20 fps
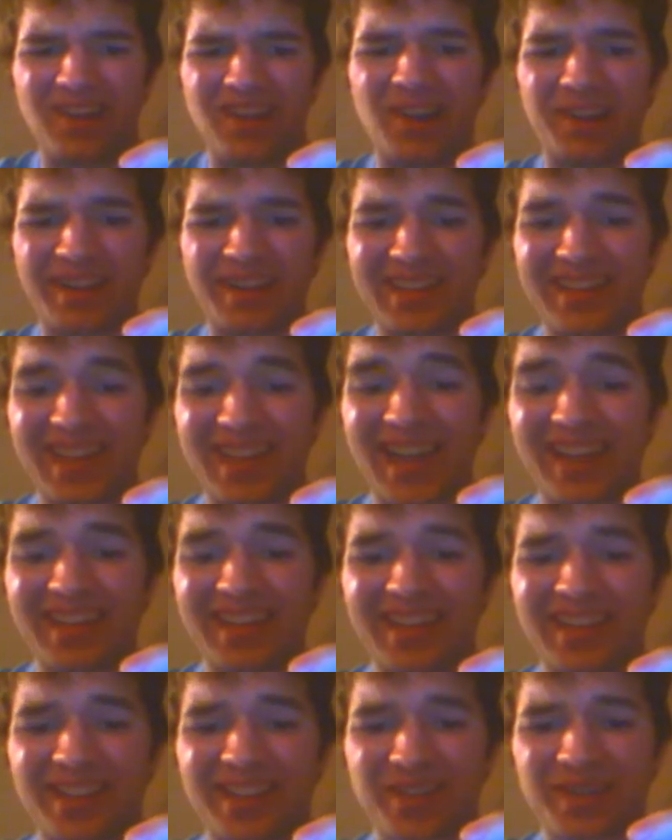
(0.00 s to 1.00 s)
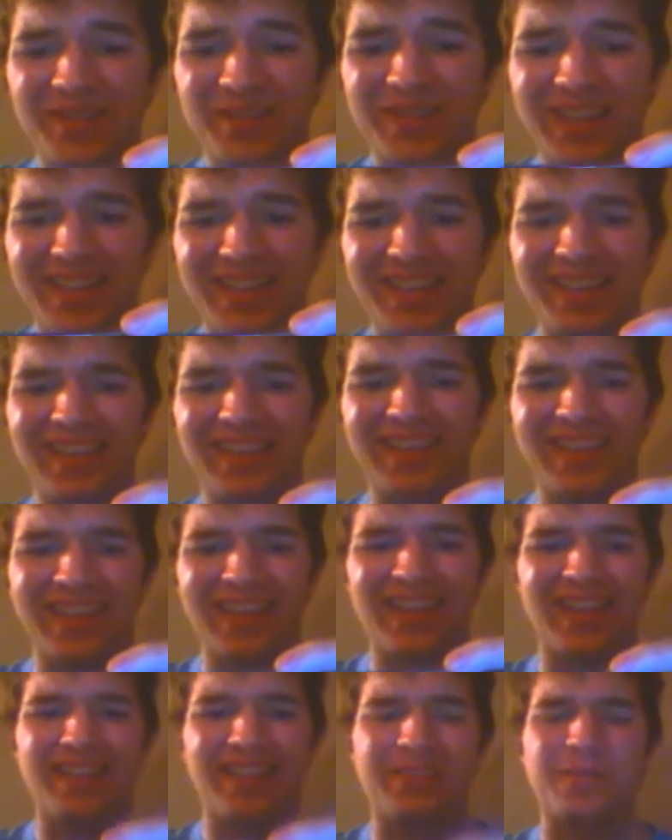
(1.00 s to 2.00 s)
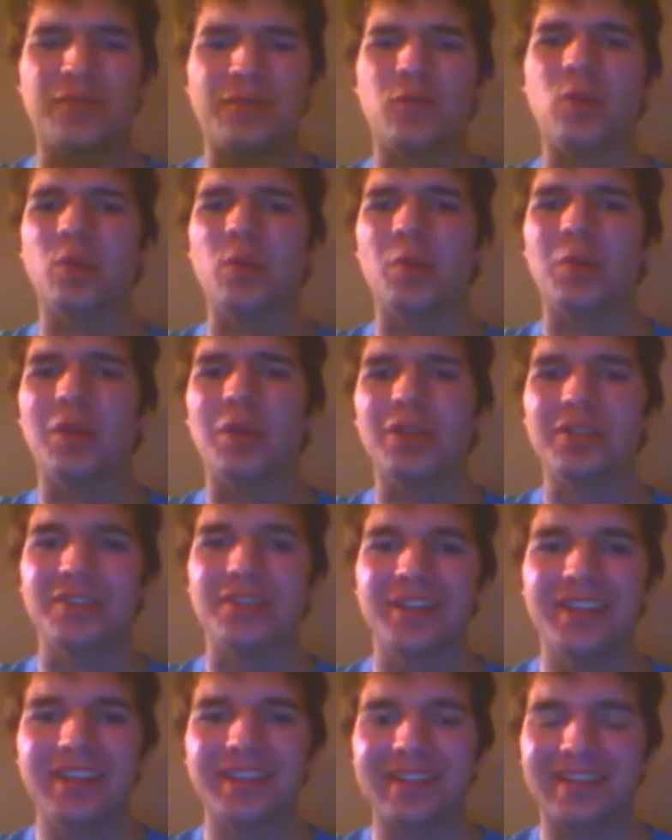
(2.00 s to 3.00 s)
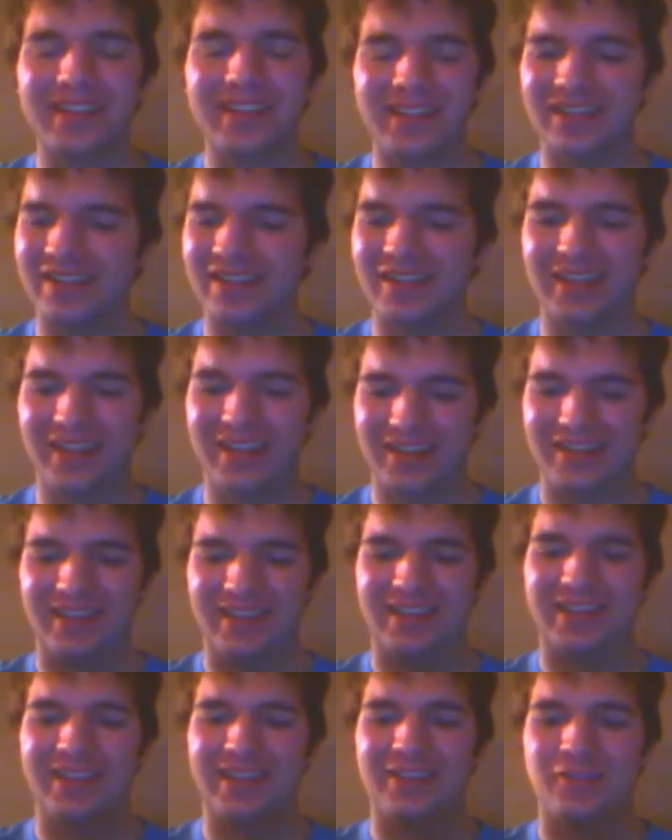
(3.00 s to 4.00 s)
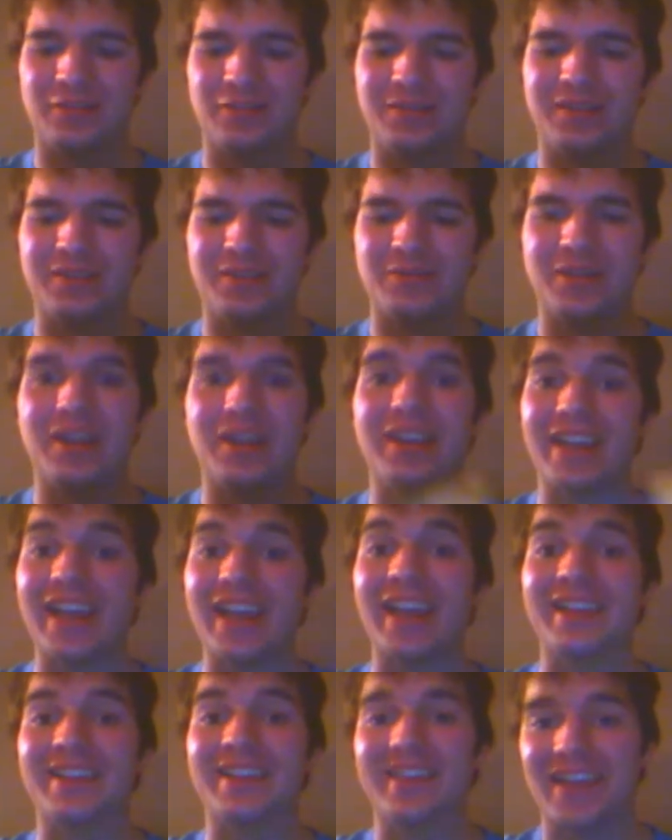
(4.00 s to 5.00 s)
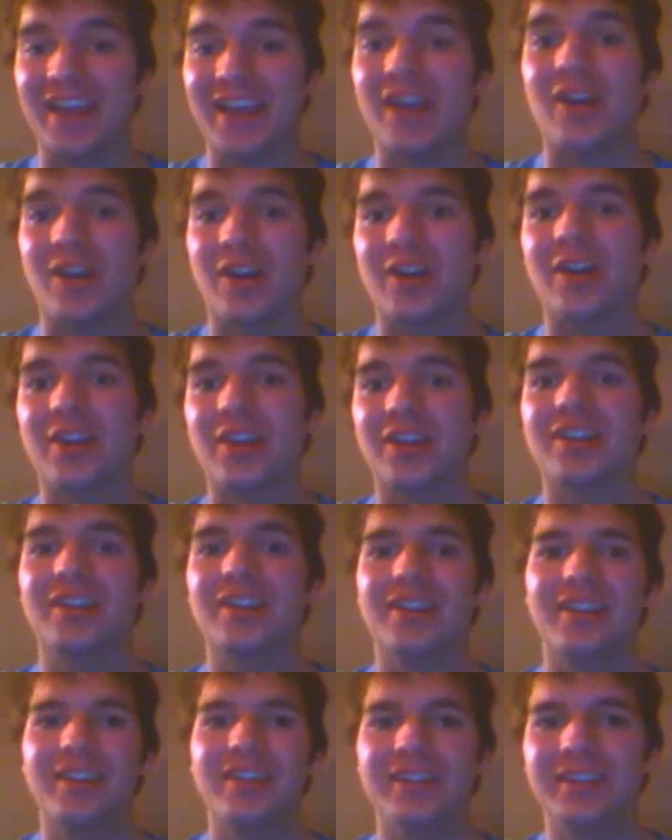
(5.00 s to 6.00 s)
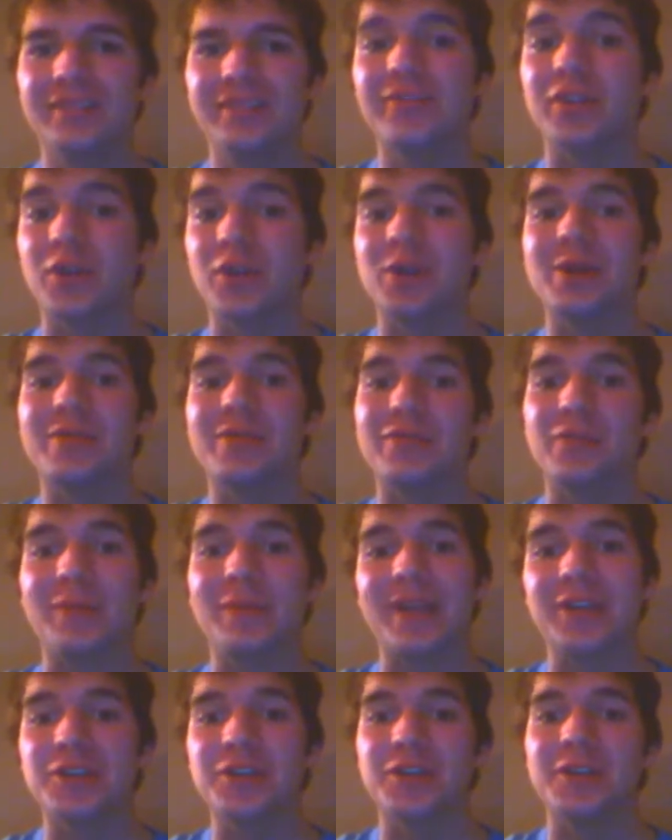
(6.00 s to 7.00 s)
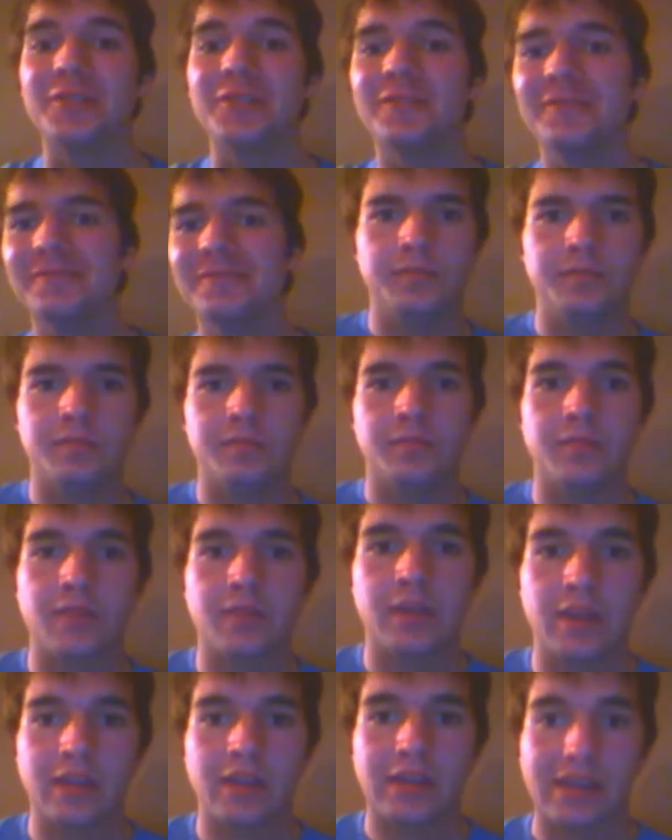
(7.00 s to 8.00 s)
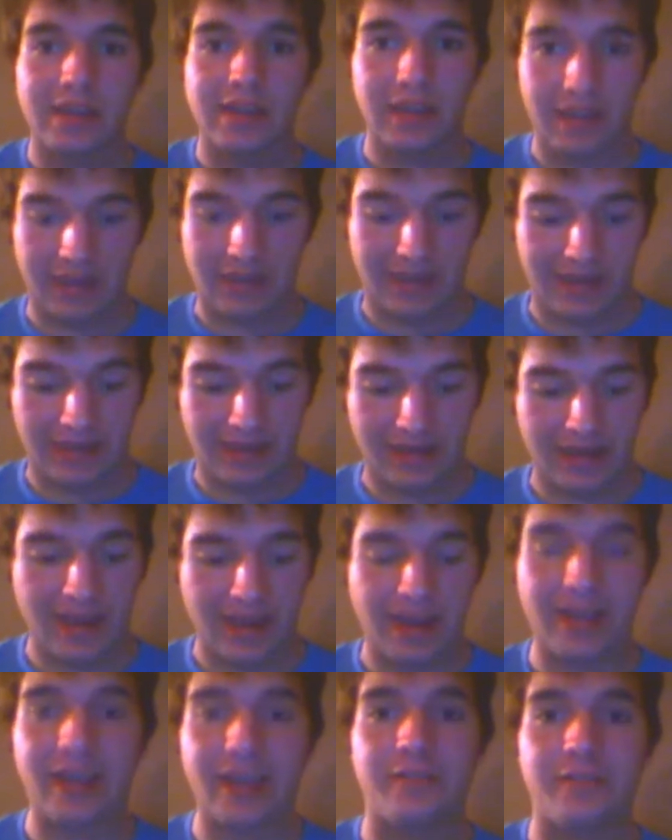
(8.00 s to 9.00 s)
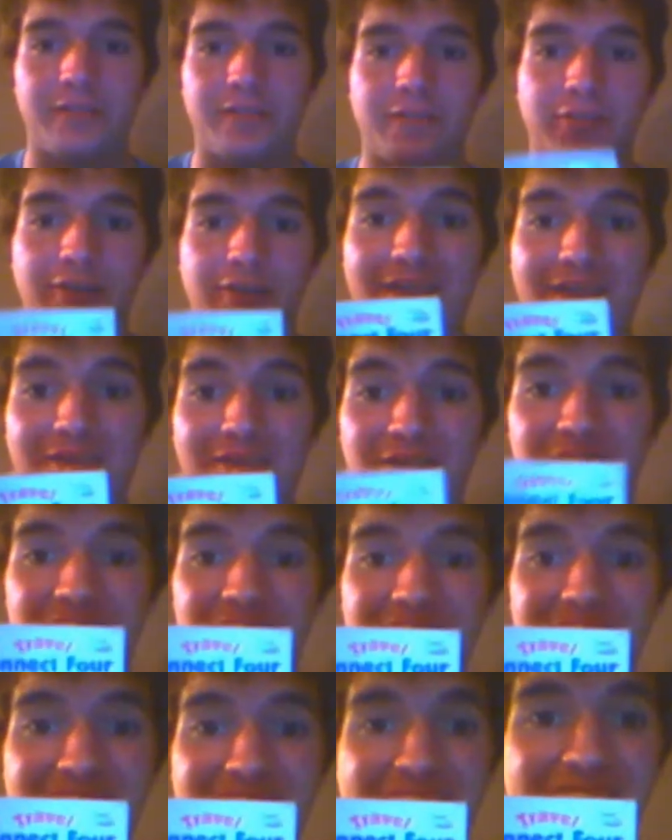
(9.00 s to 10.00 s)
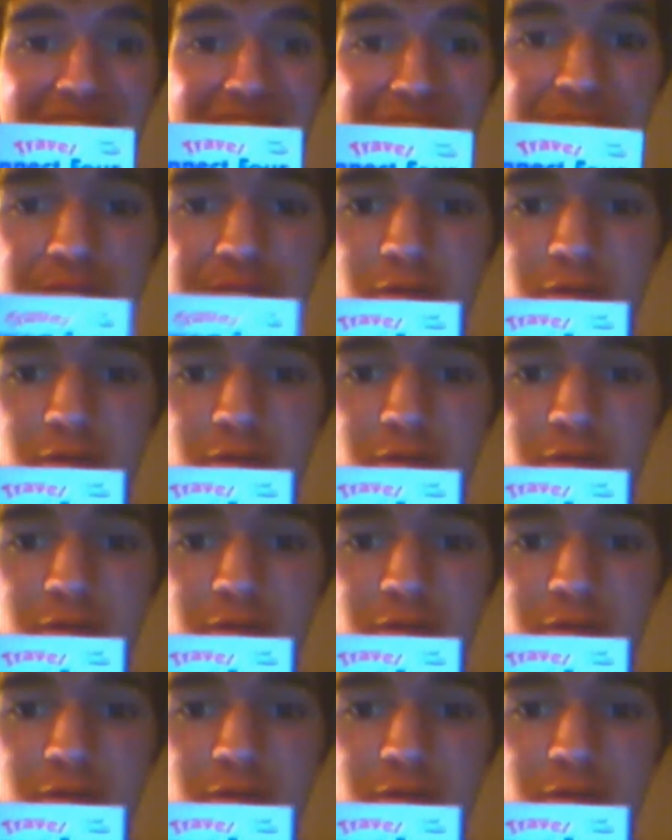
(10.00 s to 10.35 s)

Are snacks served at Disneyland's Fort Wilderness? Stupid Yes, they are. For your information. And I have Travel Connect